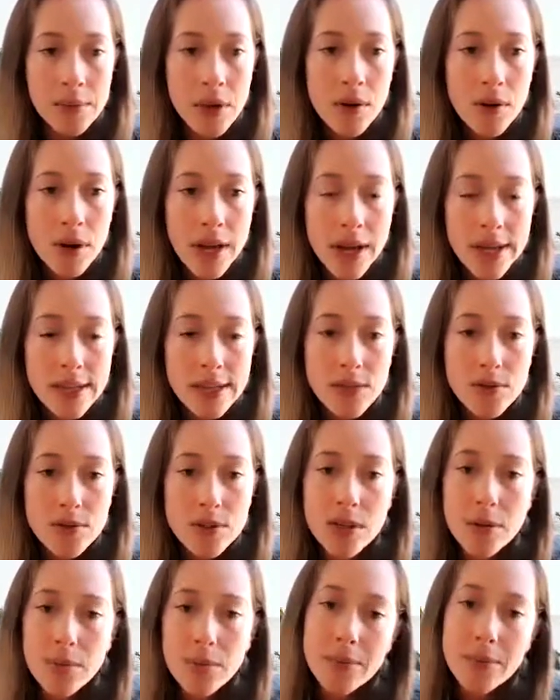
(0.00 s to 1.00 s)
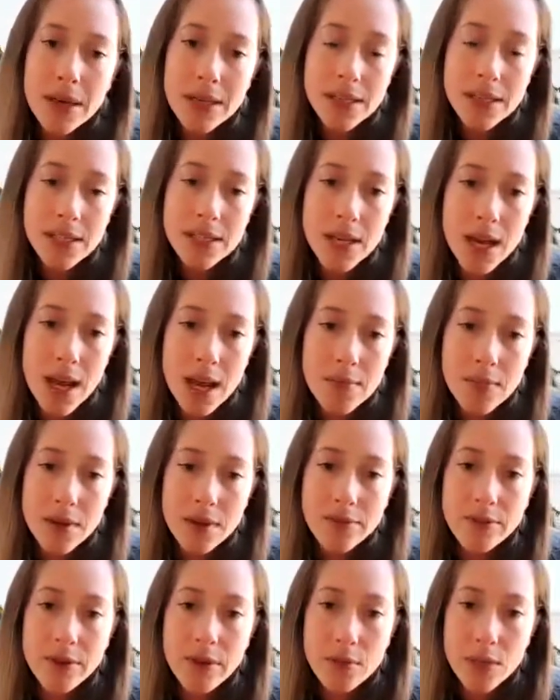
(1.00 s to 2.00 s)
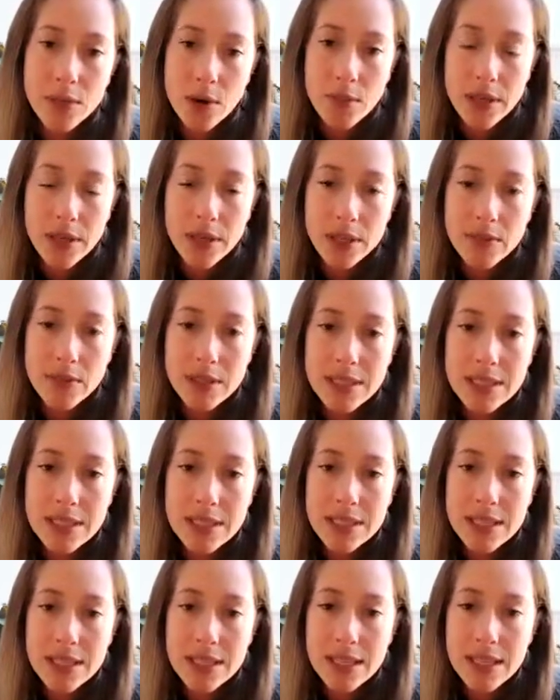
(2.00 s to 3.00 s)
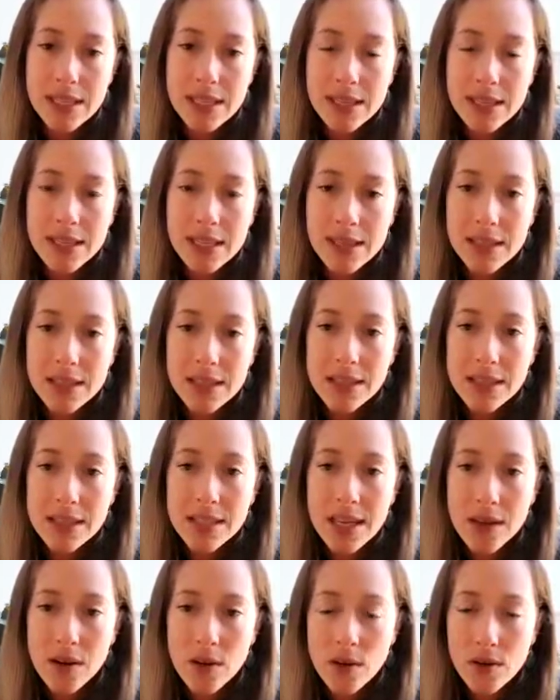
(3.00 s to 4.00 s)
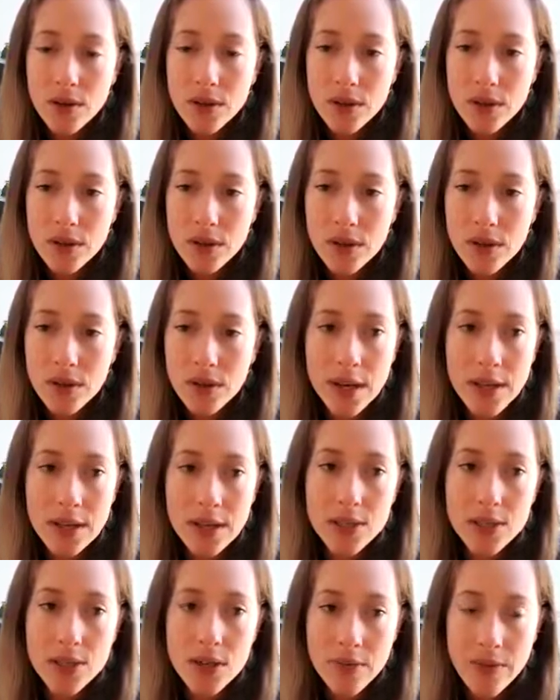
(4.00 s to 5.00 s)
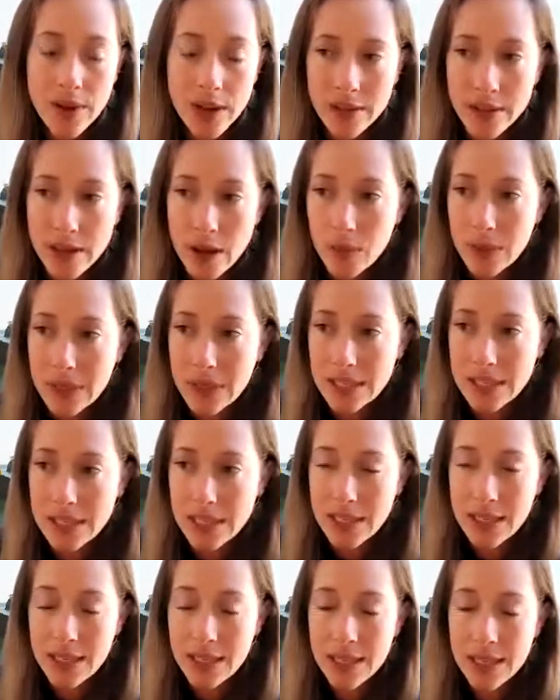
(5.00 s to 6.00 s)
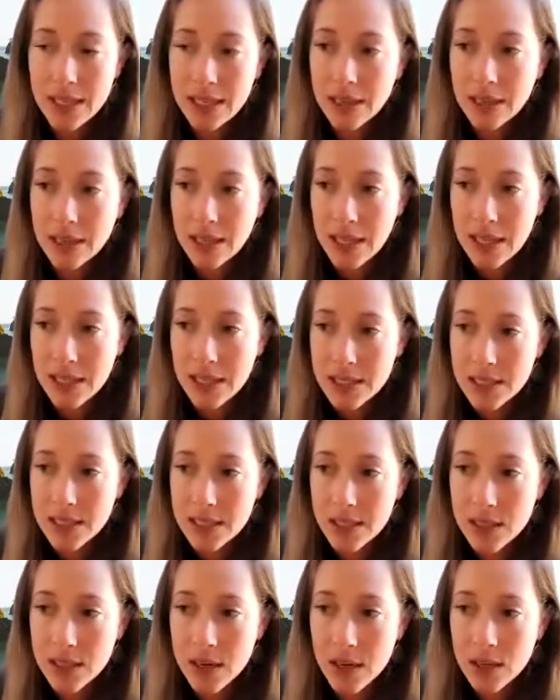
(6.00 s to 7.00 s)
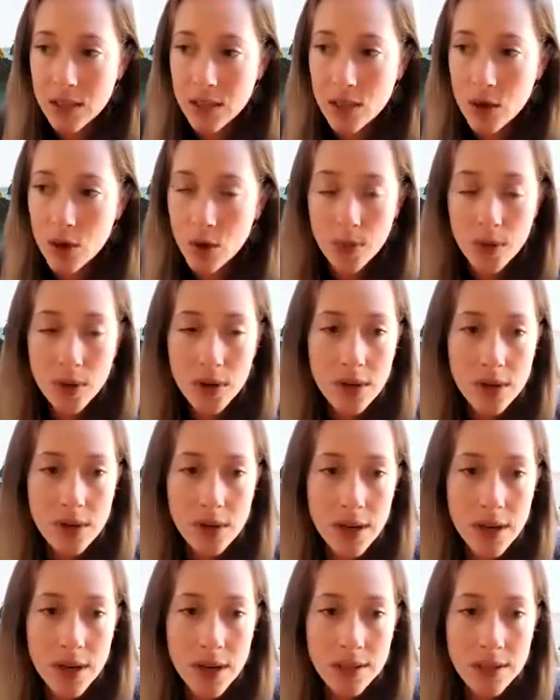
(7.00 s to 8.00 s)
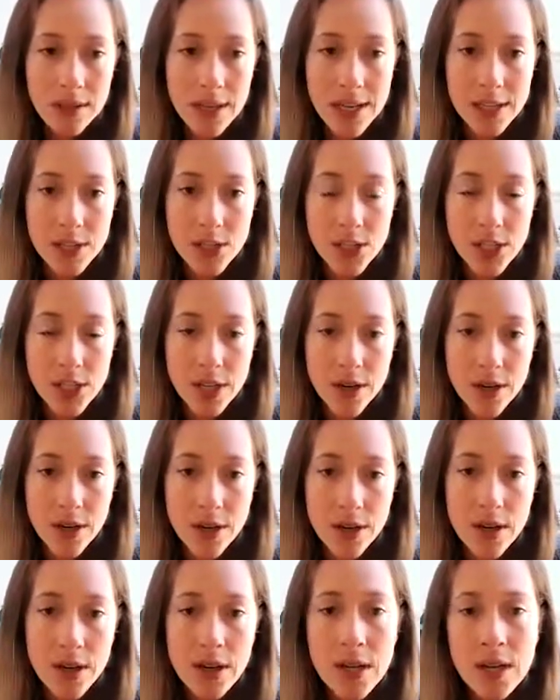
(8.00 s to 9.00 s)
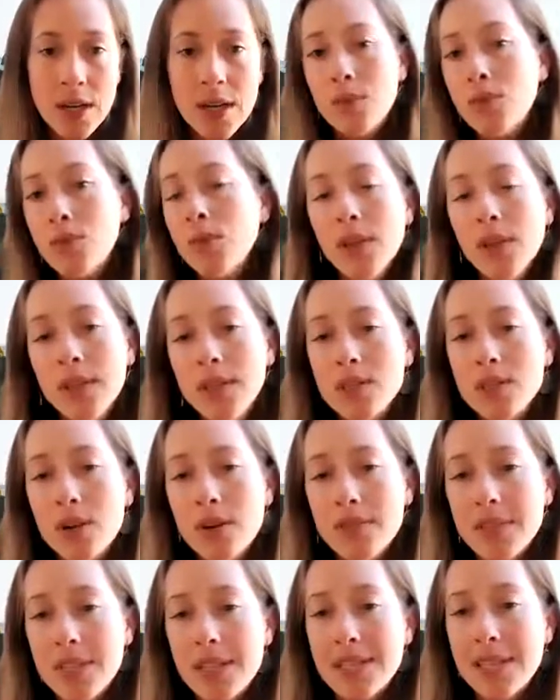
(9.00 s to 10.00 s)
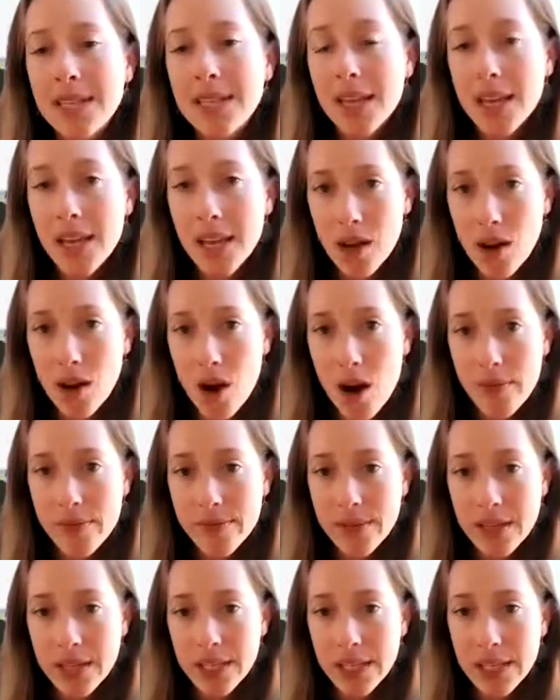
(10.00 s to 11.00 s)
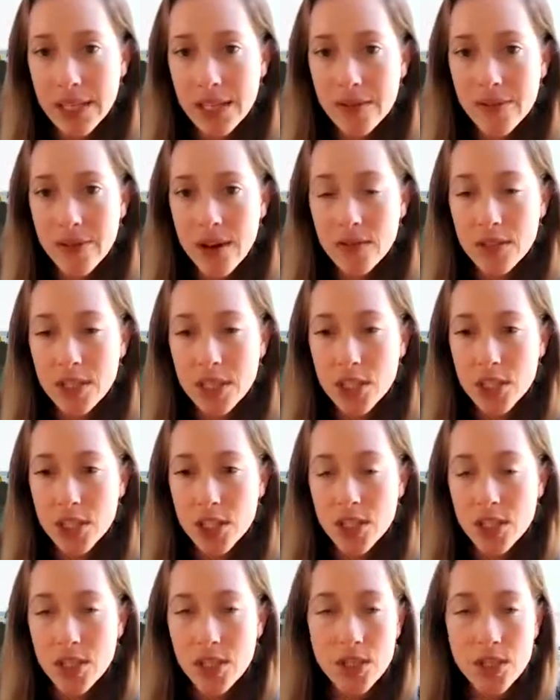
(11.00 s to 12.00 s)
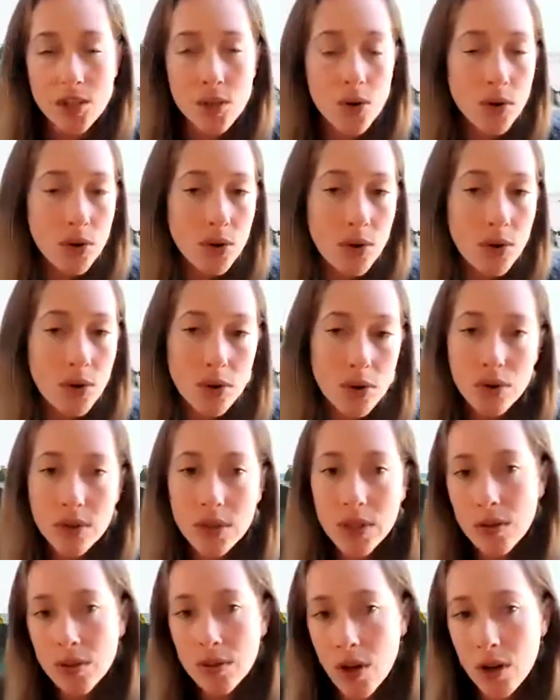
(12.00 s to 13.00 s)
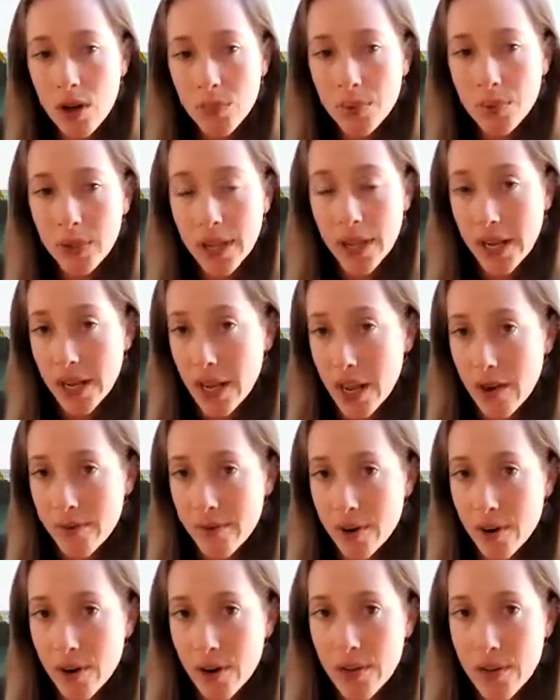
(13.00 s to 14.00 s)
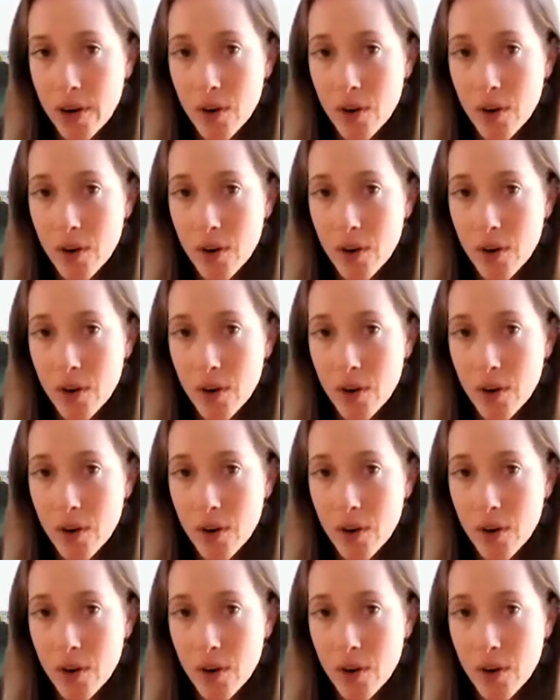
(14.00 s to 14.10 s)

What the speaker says: Okay, so jumping back to the timeline for a moment, you can see that the stakeholder survey that we did in late October last year really serves as the kickoff and a key foundation to this whole year-long planning effort